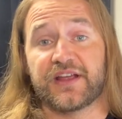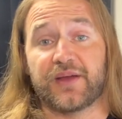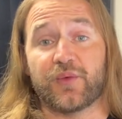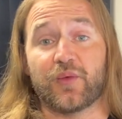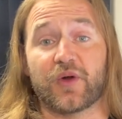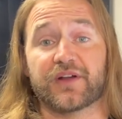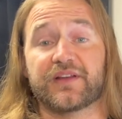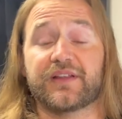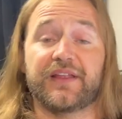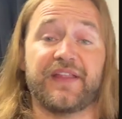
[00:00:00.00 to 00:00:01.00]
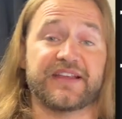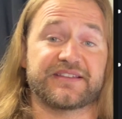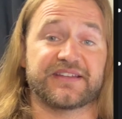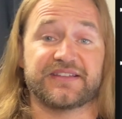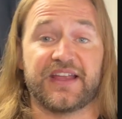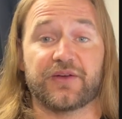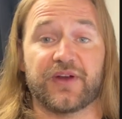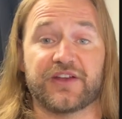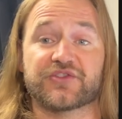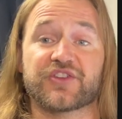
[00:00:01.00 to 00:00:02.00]
and we worked in that 6 to 8
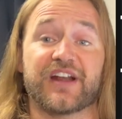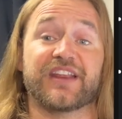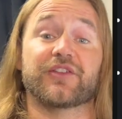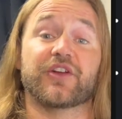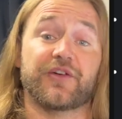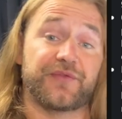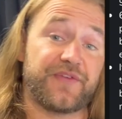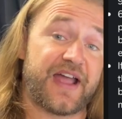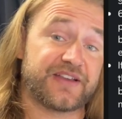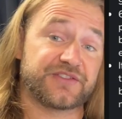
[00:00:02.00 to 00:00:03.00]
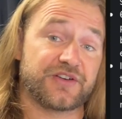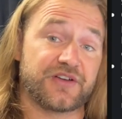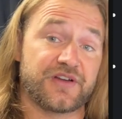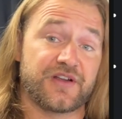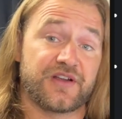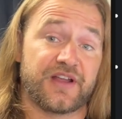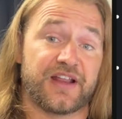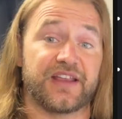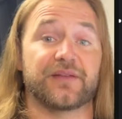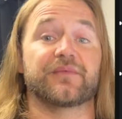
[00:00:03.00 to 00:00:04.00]
range, try to either go faster
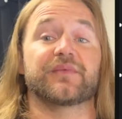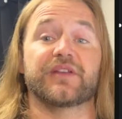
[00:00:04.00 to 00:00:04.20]
and get,